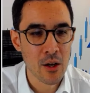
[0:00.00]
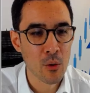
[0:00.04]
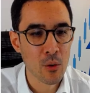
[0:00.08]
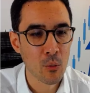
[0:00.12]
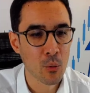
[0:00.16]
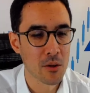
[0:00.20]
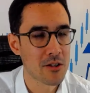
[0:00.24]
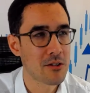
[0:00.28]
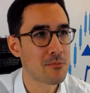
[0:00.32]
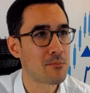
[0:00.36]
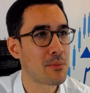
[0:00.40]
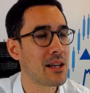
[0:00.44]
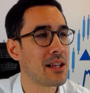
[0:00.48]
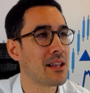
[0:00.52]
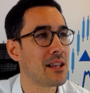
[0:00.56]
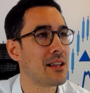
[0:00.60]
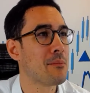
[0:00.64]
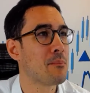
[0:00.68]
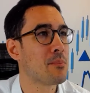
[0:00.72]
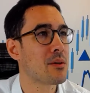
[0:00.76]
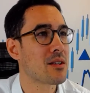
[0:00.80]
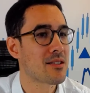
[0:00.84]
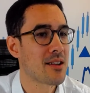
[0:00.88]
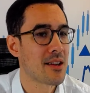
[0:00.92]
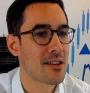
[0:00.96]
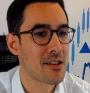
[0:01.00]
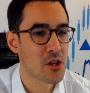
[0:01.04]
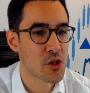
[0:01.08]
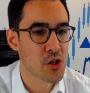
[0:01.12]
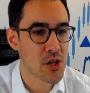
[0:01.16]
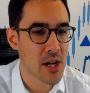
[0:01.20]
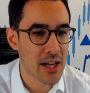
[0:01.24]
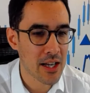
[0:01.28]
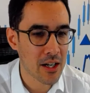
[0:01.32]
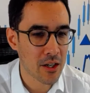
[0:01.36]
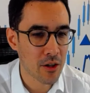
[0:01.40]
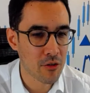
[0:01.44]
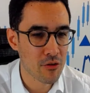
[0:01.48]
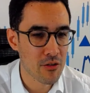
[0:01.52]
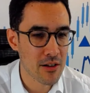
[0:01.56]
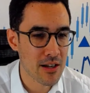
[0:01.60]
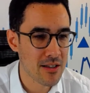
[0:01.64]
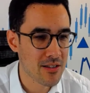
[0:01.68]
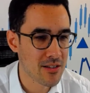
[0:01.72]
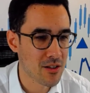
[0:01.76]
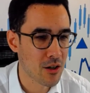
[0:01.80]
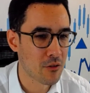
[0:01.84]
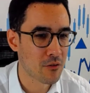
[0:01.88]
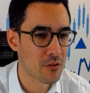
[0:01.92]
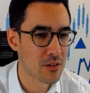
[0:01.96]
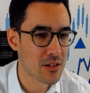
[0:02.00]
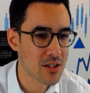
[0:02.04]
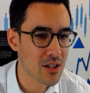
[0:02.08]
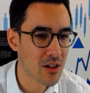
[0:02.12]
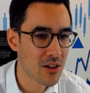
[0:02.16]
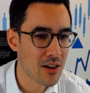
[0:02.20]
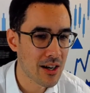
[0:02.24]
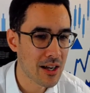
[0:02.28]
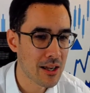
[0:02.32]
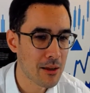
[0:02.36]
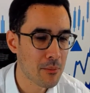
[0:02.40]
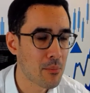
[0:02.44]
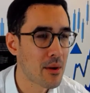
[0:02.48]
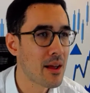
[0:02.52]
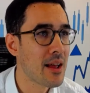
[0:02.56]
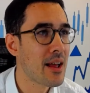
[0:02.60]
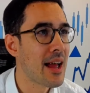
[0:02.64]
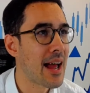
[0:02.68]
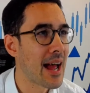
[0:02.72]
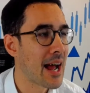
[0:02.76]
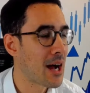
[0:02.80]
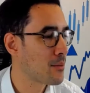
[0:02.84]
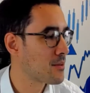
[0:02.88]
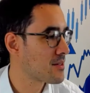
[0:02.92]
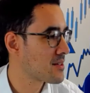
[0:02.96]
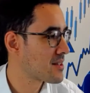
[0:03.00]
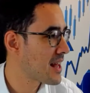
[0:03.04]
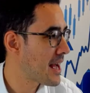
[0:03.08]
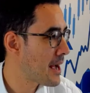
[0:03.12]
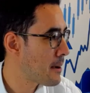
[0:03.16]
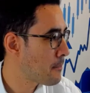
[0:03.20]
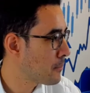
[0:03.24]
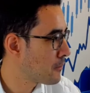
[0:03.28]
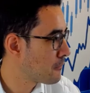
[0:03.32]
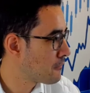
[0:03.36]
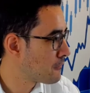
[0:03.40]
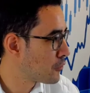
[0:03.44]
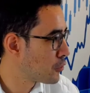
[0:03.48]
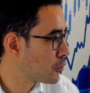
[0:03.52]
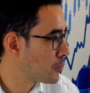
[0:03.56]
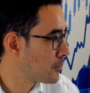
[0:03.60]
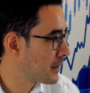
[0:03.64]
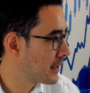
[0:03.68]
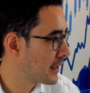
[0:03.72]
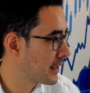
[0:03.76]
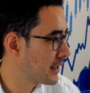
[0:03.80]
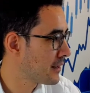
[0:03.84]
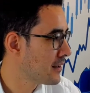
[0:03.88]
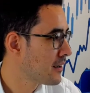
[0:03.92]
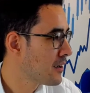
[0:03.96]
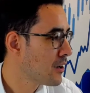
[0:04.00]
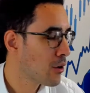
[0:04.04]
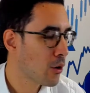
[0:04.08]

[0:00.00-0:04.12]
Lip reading: what's been the percentage increase over time? How is that performing?